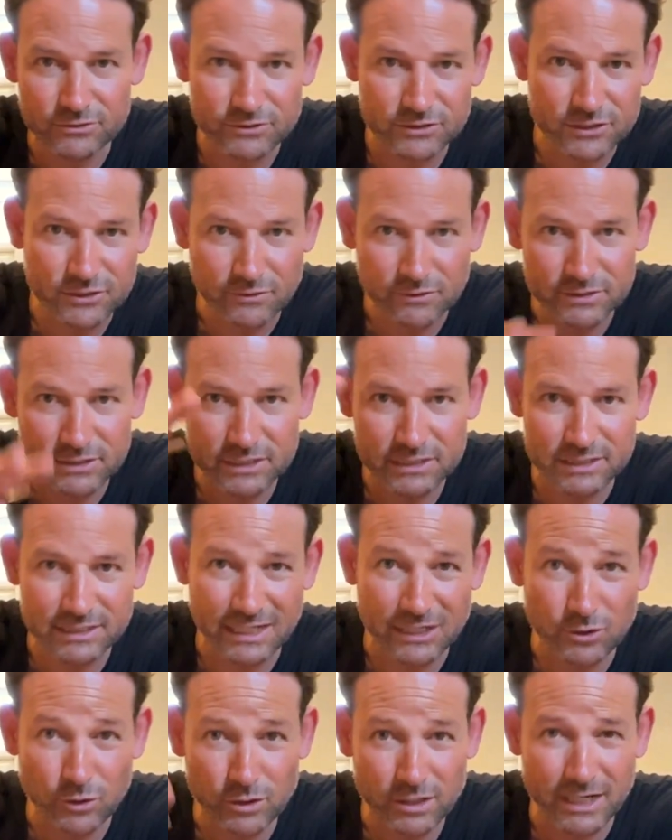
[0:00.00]
So this is
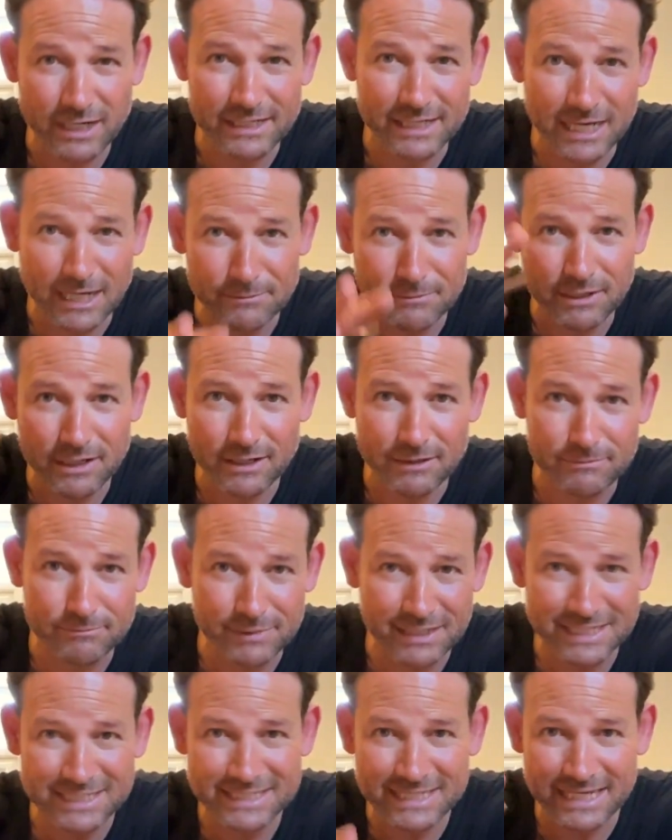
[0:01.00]
like Okayama,
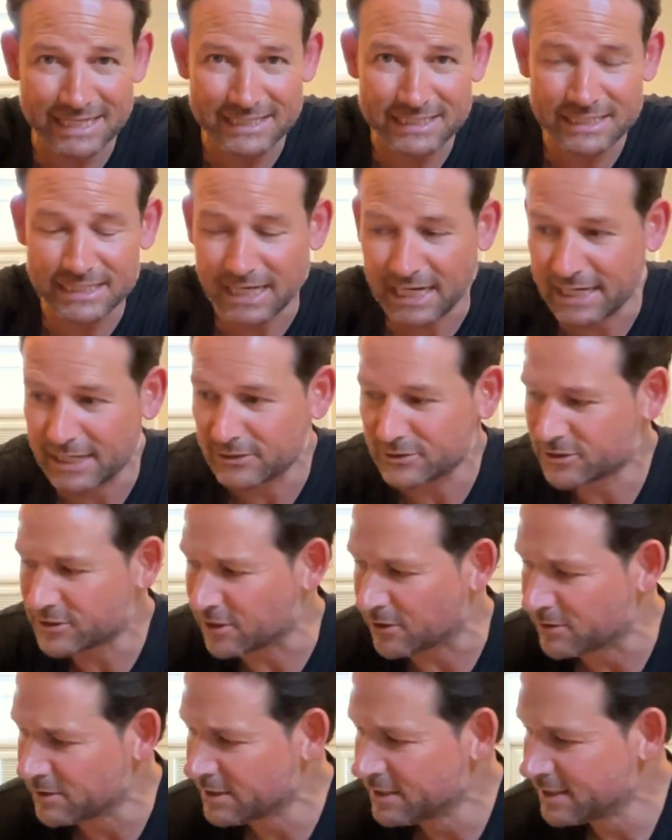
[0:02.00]
Bizen style.
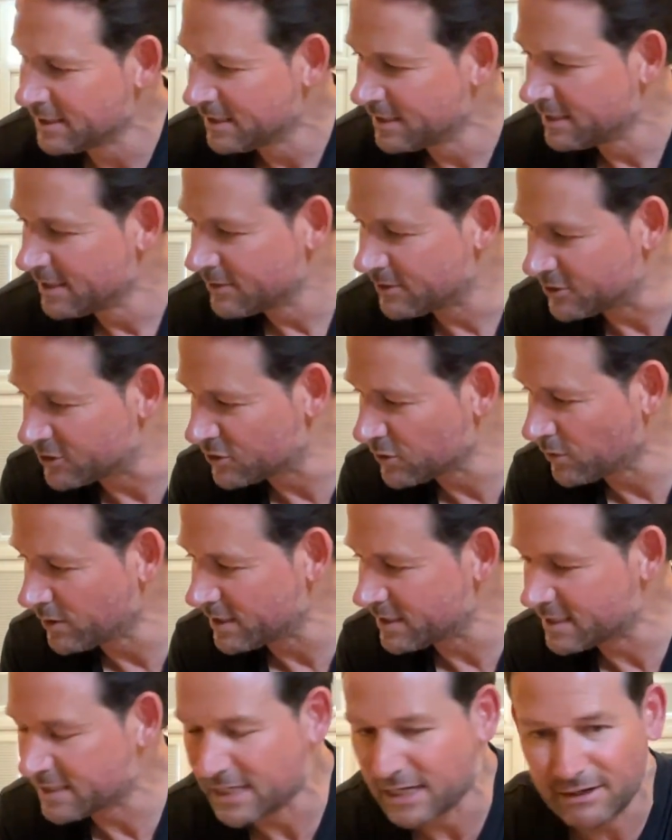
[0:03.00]
So the sword
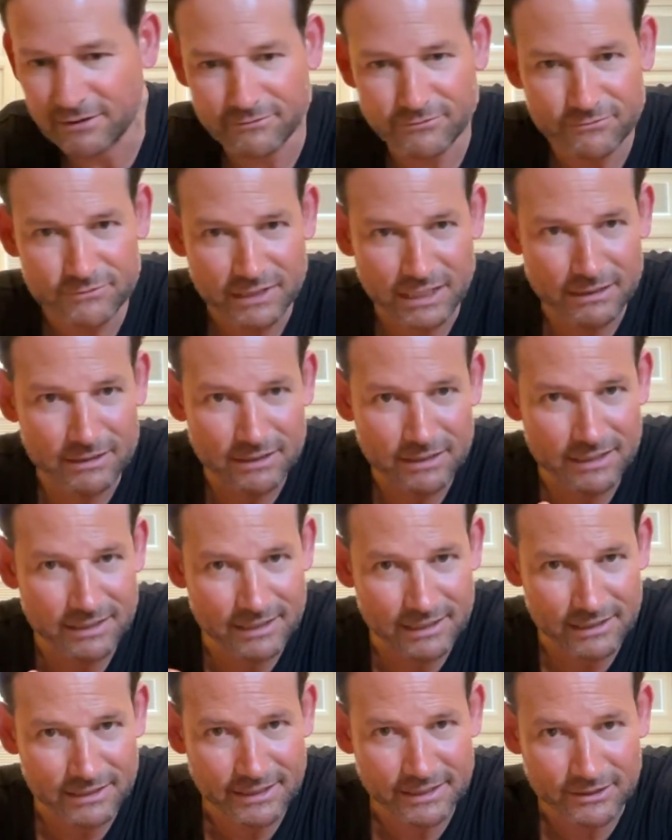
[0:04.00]
itself, and
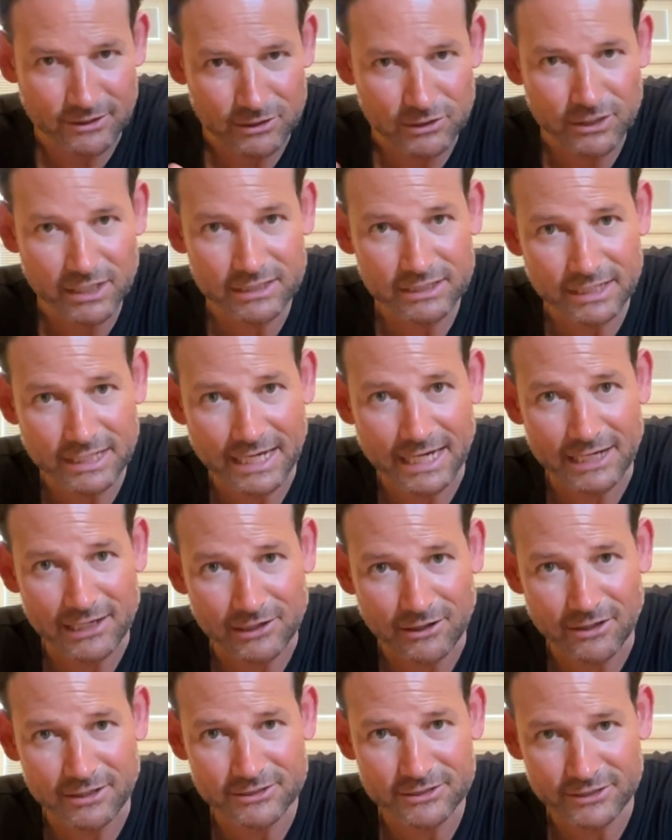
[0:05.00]
look at the
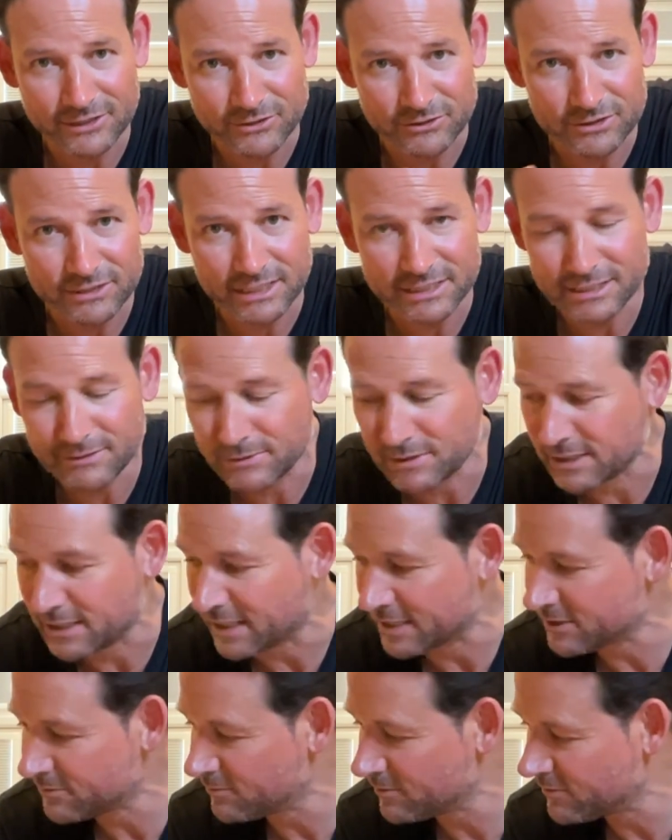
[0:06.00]
catalog so you'll see some of the
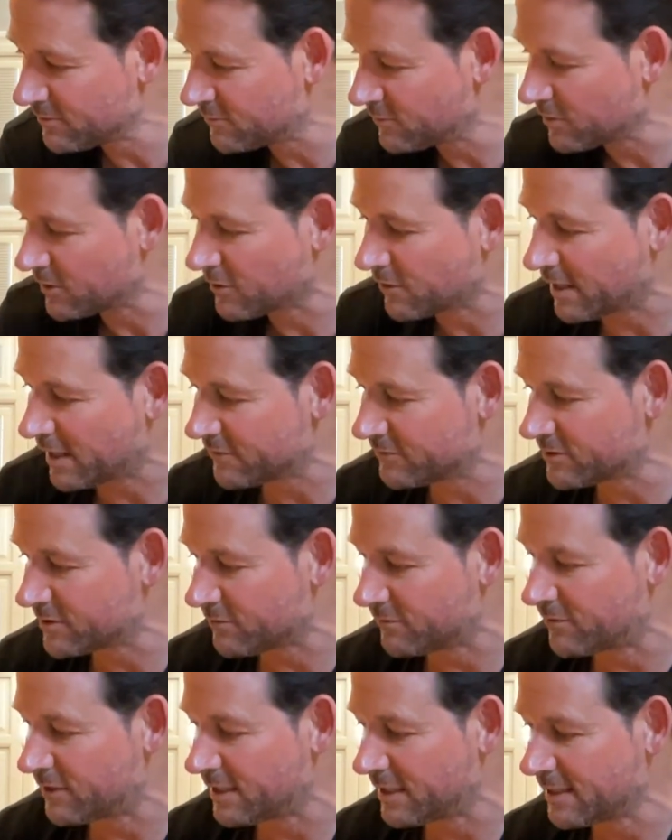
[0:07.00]
nice photographs of
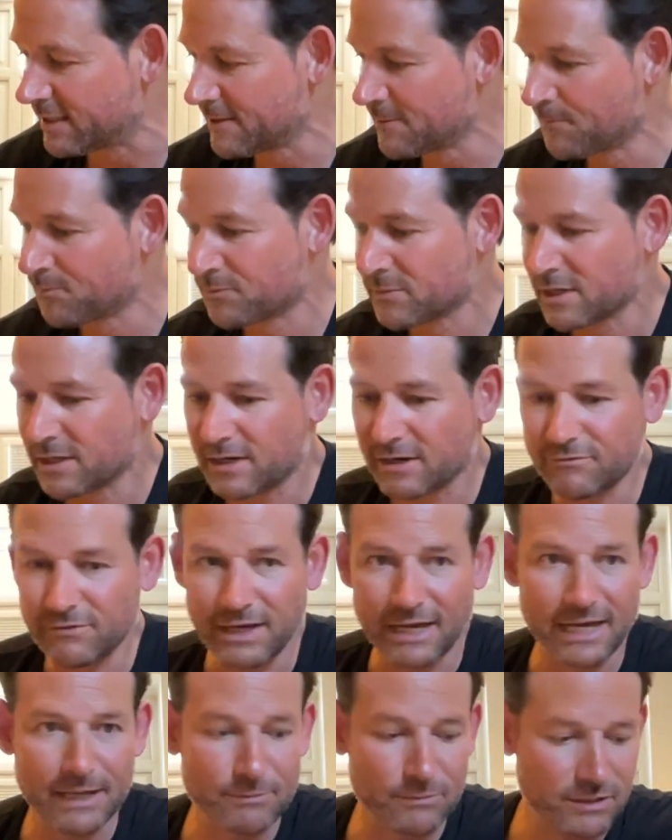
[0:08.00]
the
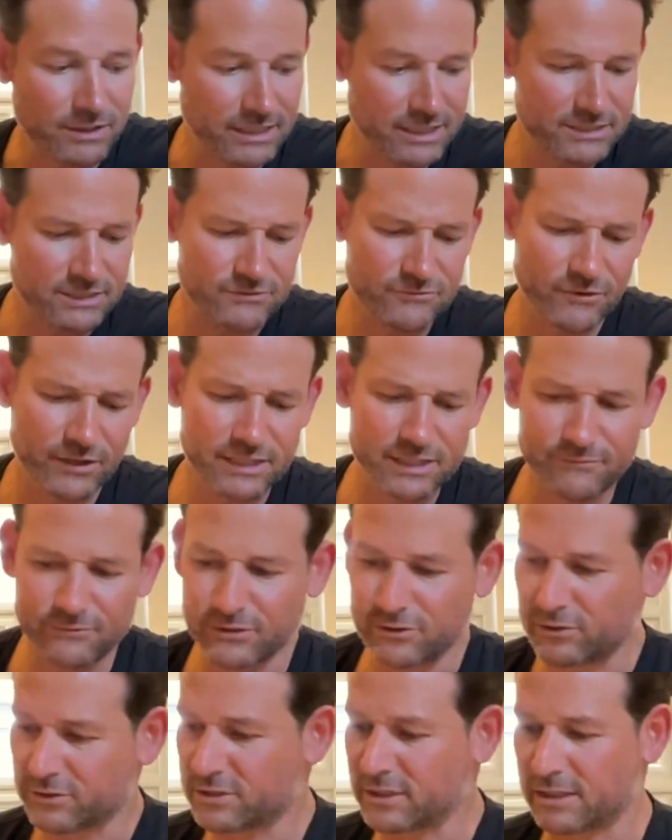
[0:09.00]
hamon, because it's very
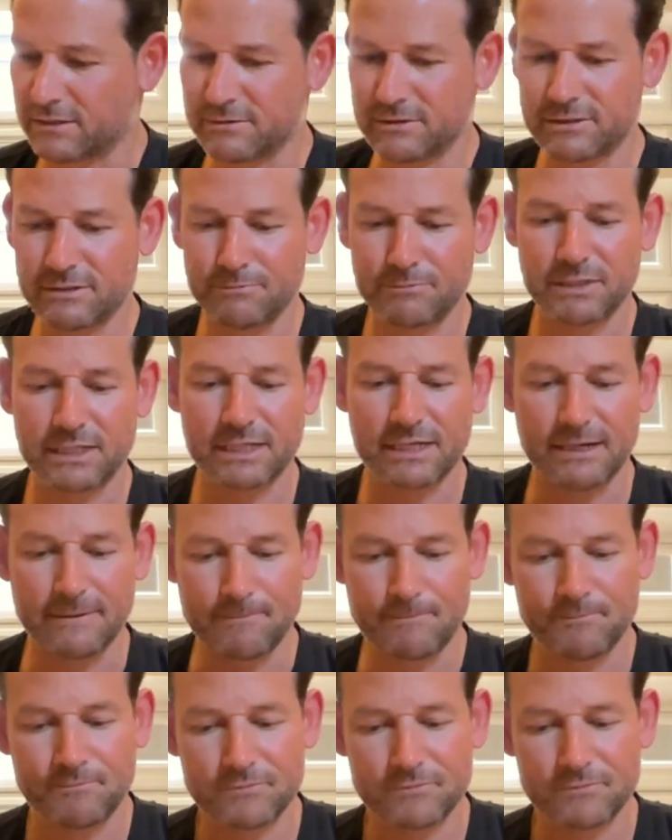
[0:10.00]
difficult to pick up.